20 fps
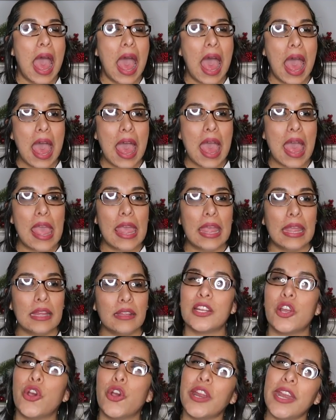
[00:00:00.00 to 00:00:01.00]

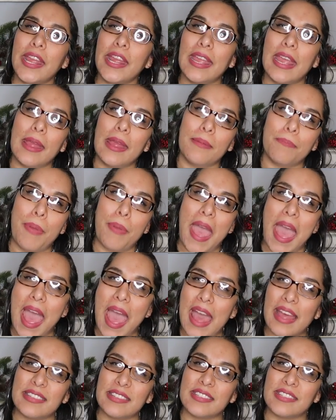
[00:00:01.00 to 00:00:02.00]
I couldn't get
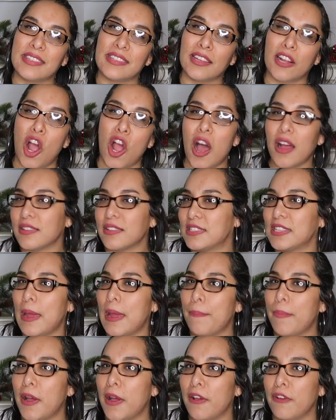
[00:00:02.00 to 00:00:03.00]
past the
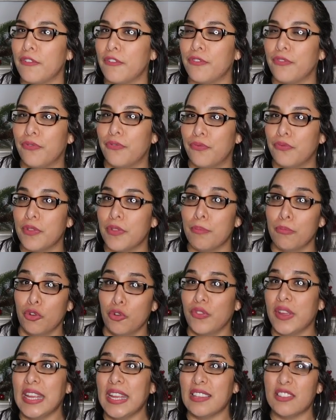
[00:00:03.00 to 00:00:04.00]
concept of the
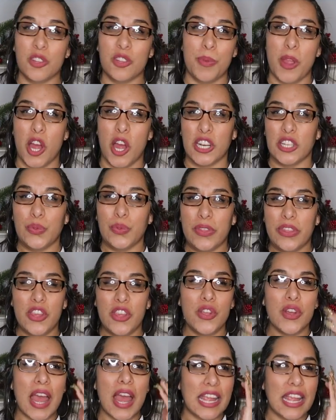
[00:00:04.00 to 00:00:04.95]
movie, to be honest with you.